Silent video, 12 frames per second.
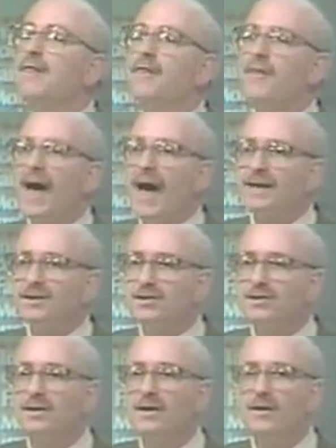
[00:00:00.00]

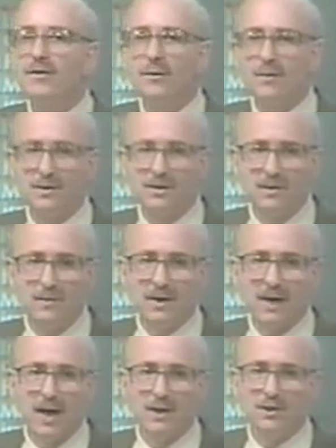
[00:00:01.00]
That's the risk
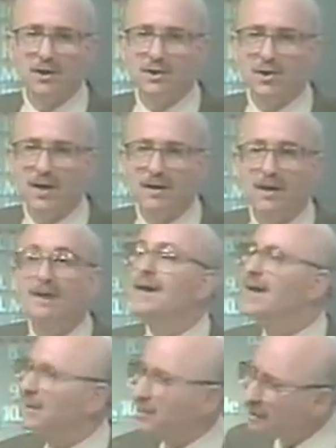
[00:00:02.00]
communication agenda.
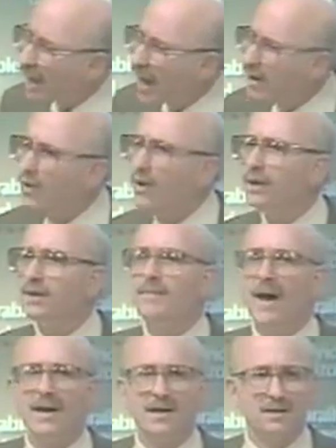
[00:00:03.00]
It's not all
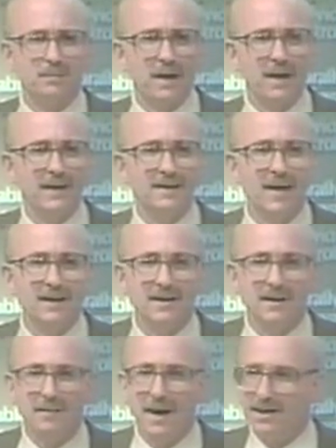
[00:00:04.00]
about explaining 10 to
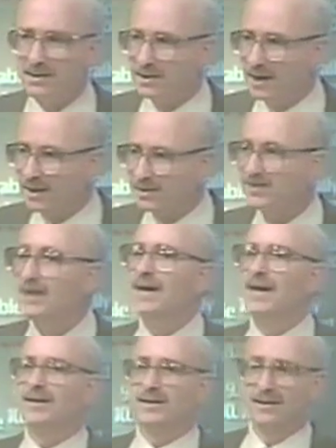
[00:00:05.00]
the minus 6.
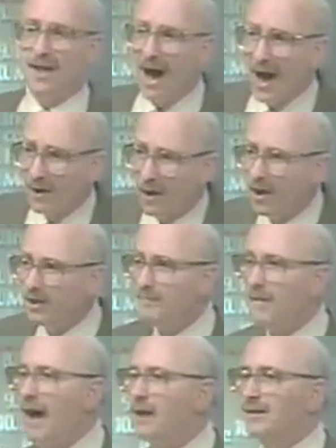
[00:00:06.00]
It's not all
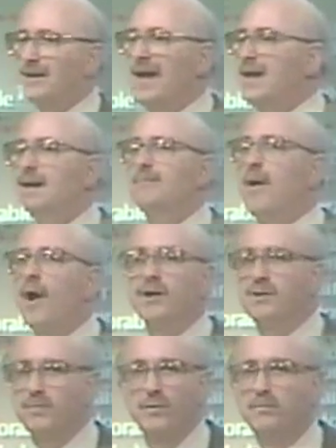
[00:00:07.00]
about getting
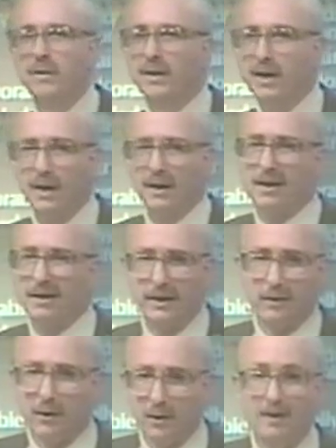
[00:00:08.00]
parts per billion
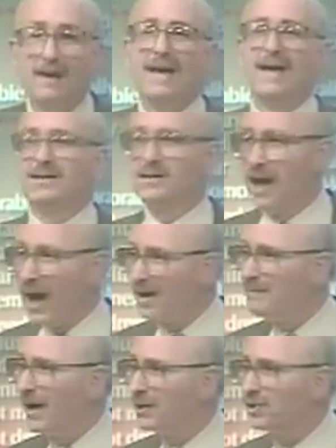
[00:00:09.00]
clearer. It's not
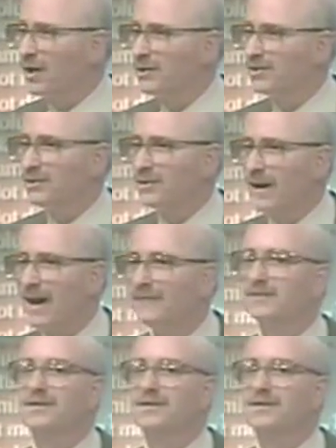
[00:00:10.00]
about charts and graphs.